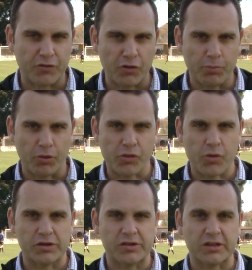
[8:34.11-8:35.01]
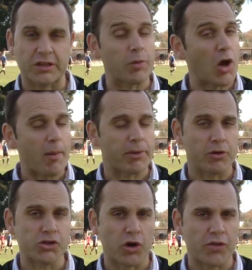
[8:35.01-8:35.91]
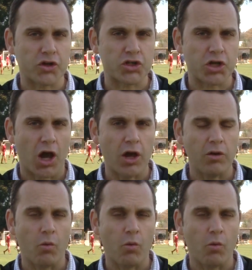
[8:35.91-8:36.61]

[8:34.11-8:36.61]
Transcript: Football 360. We hope you enjoyed the show.